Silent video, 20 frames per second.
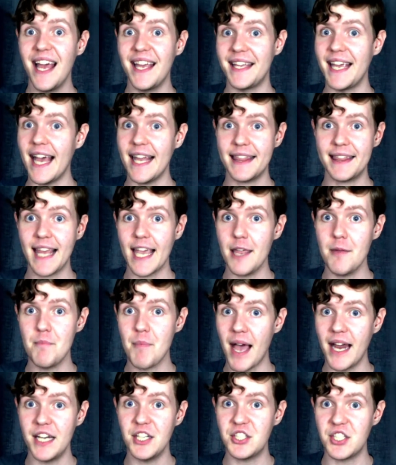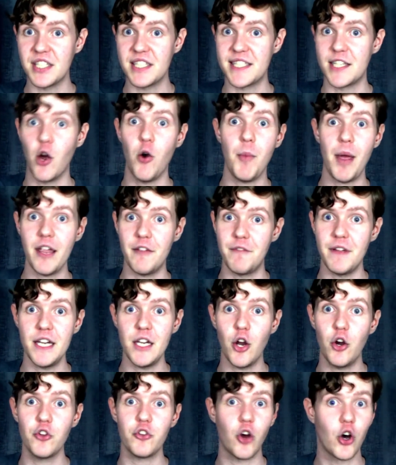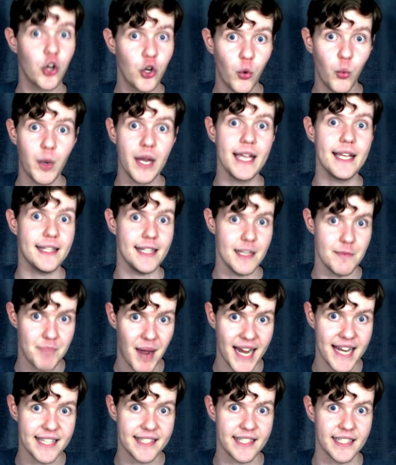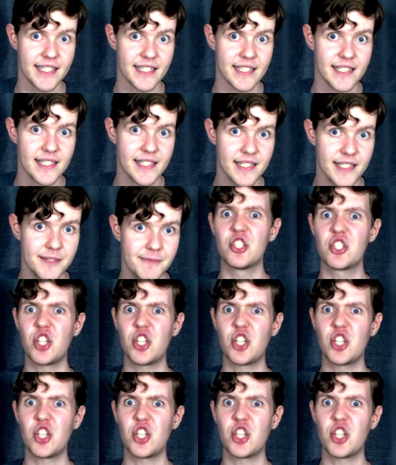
yet they manage to still make videos on a weekly basis.